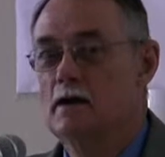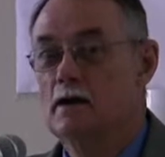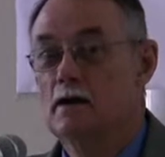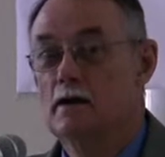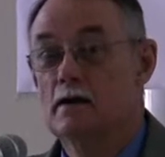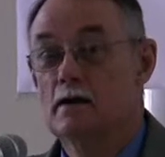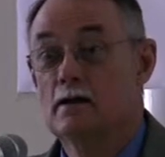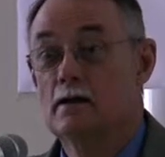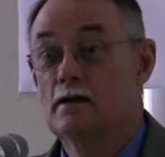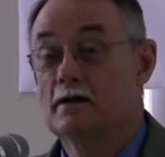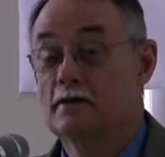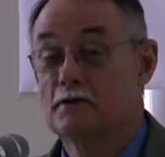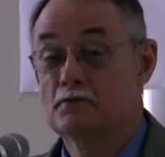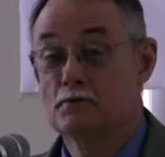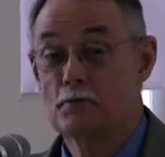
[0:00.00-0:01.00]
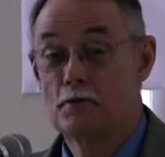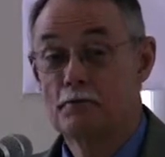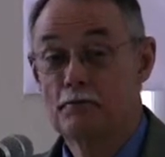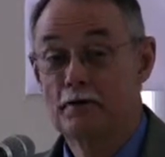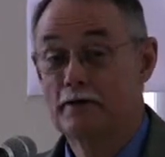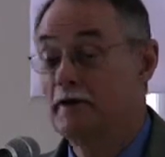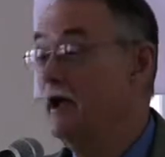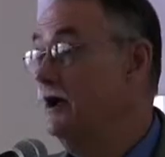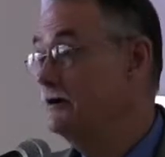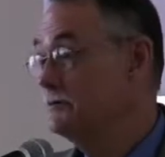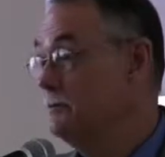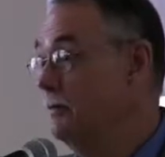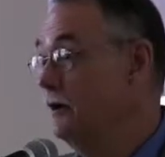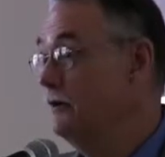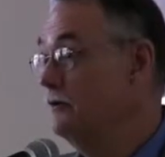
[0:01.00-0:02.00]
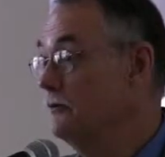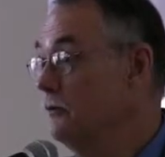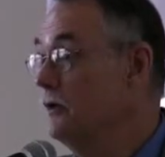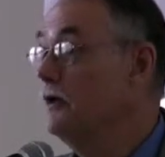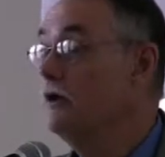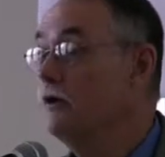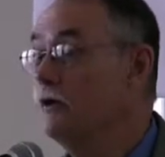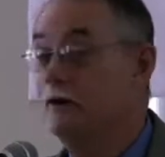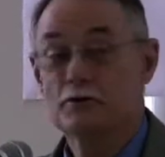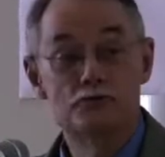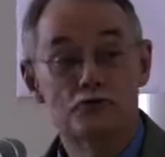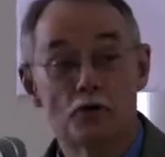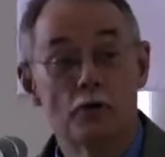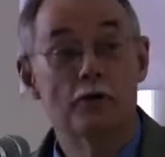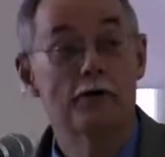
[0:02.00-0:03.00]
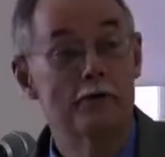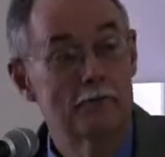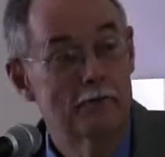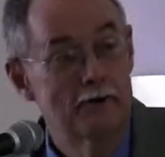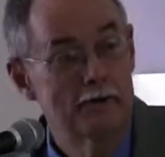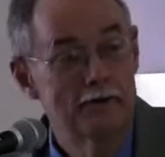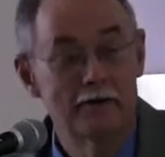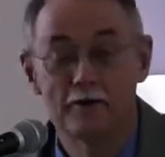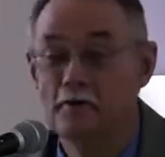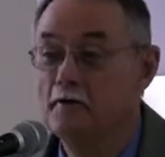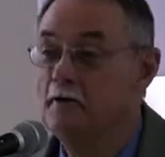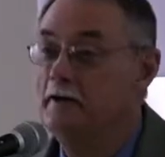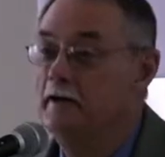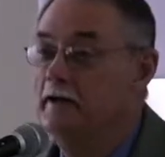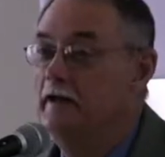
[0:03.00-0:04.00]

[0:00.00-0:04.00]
the terrific tax burden we all enjoy around here.